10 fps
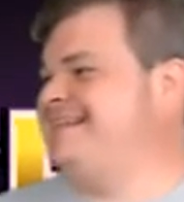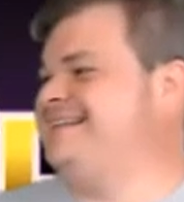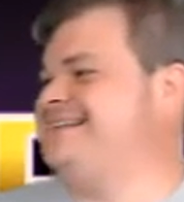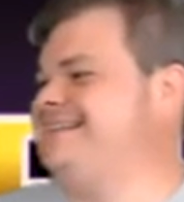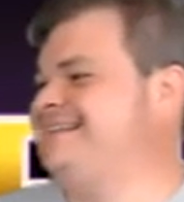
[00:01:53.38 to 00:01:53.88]

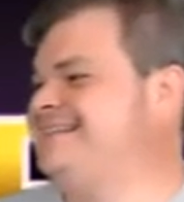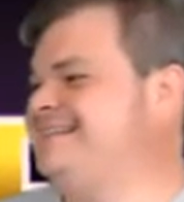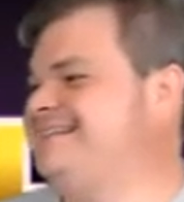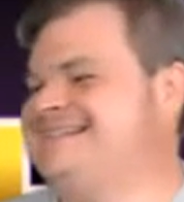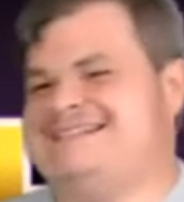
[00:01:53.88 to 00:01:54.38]

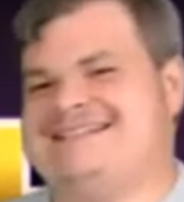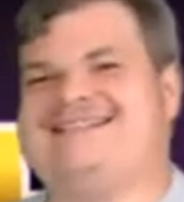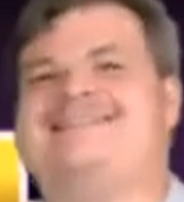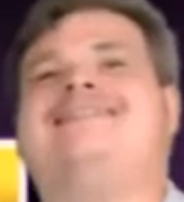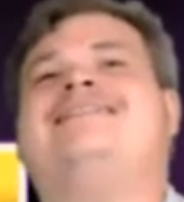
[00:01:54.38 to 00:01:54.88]

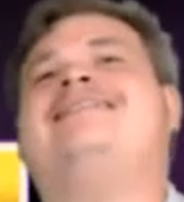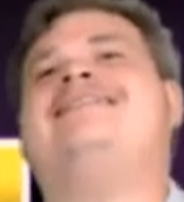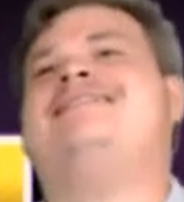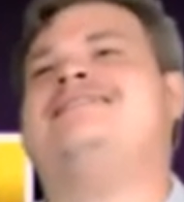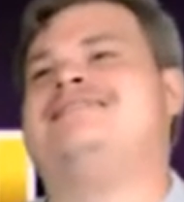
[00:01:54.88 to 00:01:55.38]

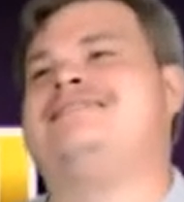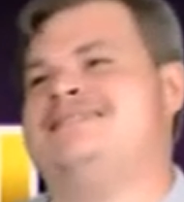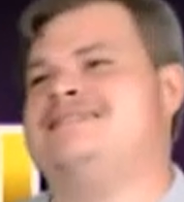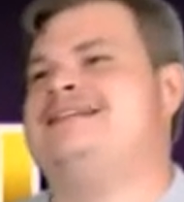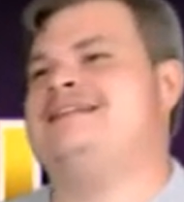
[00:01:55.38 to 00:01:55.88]

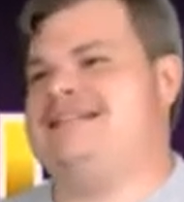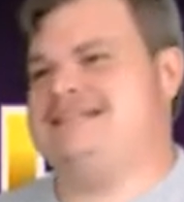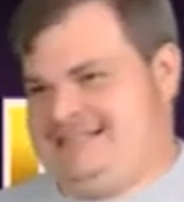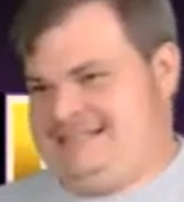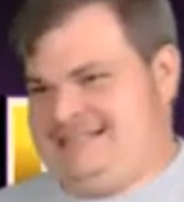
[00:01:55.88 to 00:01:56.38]

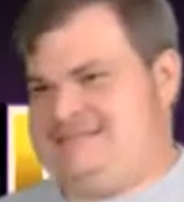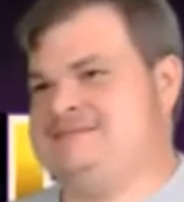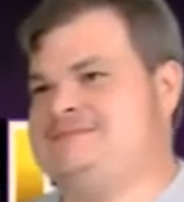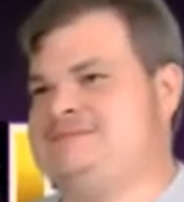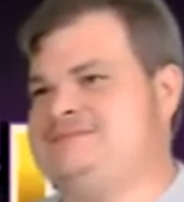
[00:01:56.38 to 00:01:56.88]

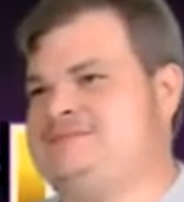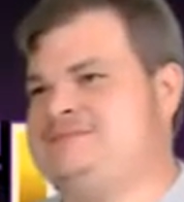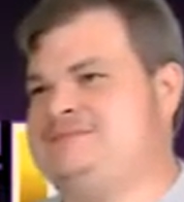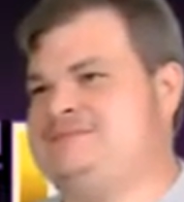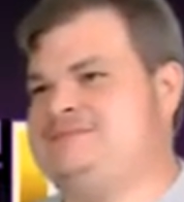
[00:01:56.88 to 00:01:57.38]

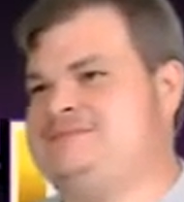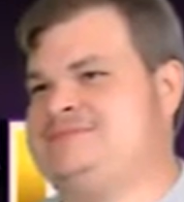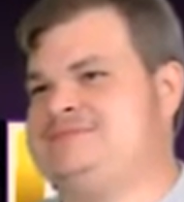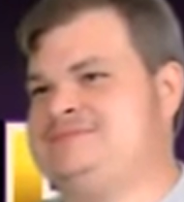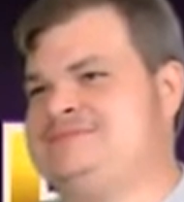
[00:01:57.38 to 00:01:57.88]

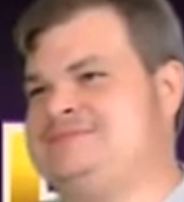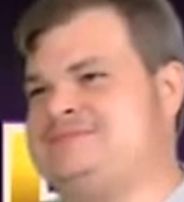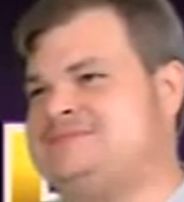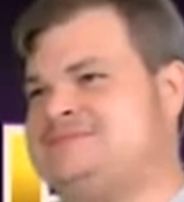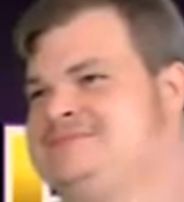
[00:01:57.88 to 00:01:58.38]

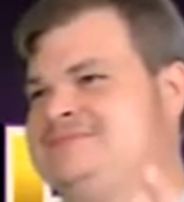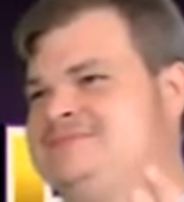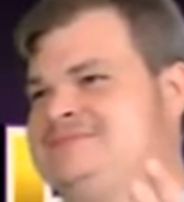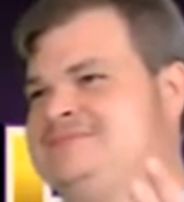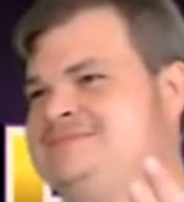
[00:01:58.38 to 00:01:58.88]

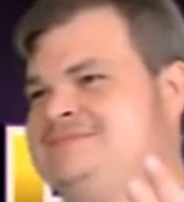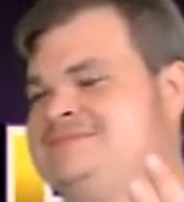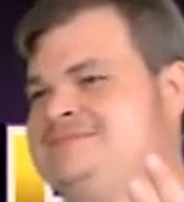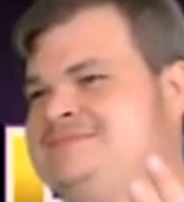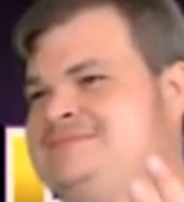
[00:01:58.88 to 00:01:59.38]

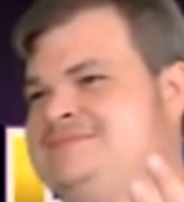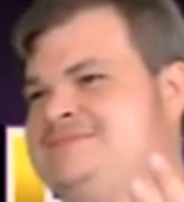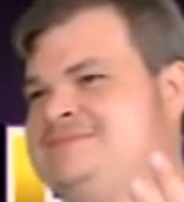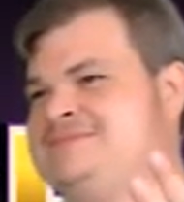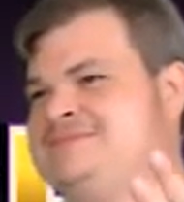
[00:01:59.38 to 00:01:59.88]

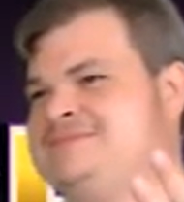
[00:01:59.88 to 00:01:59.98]
(silent)